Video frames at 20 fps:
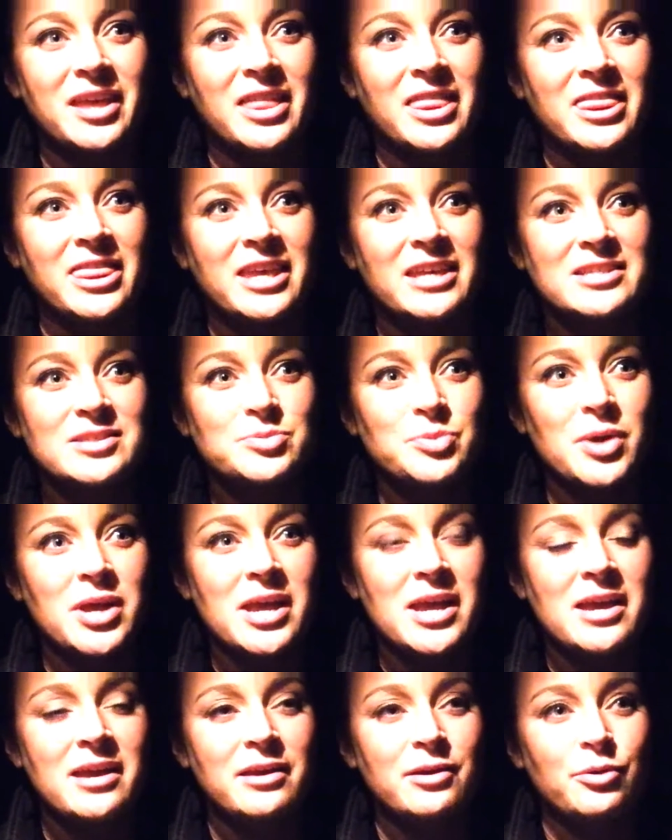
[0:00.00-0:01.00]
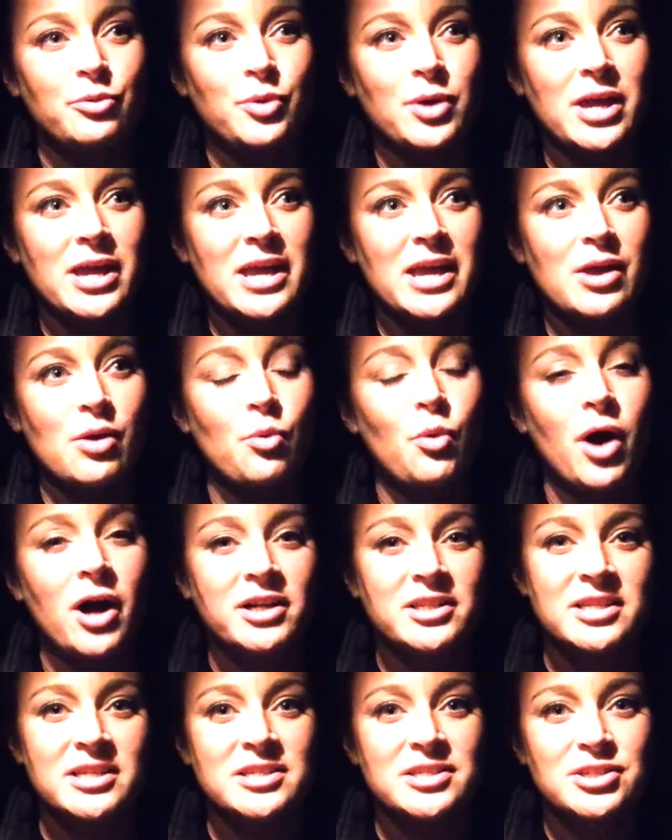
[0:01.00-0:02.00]
This week we
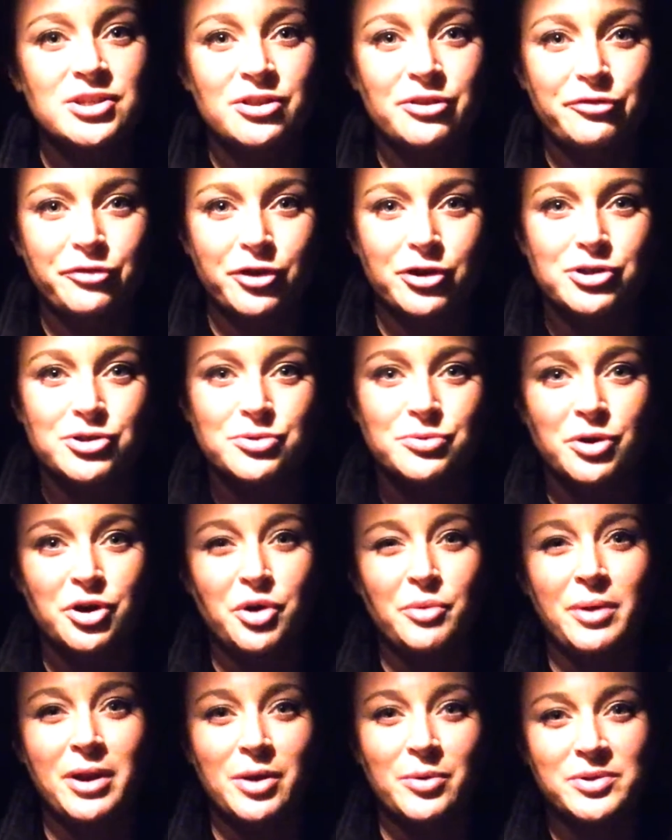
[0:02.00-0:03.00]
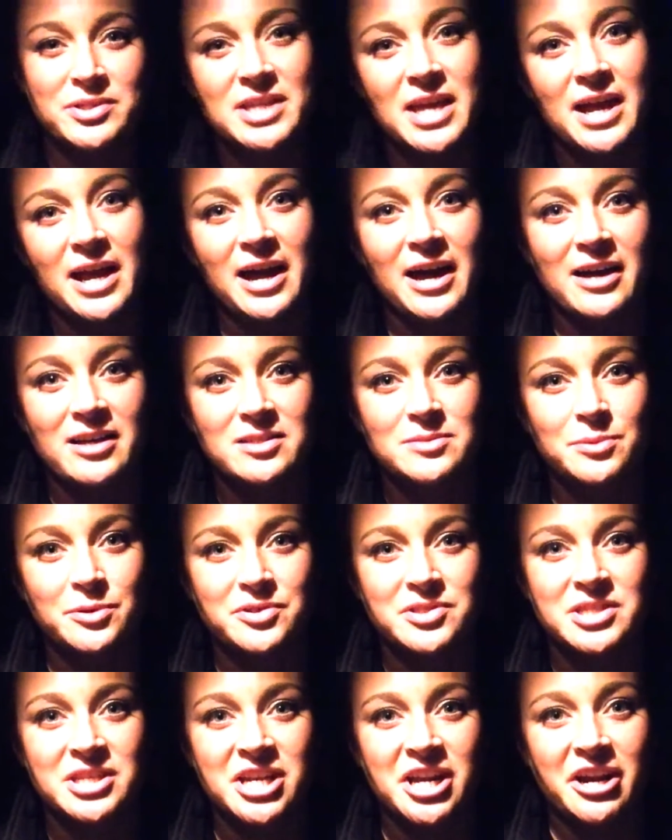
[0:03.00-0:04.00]
walked into the first room and it was like a hospital
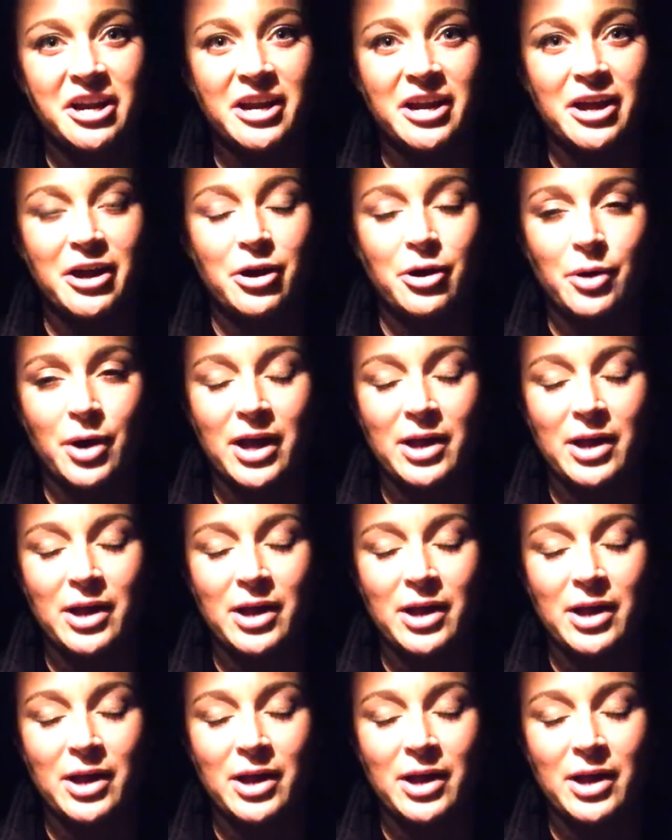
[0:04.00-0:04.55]
scenario,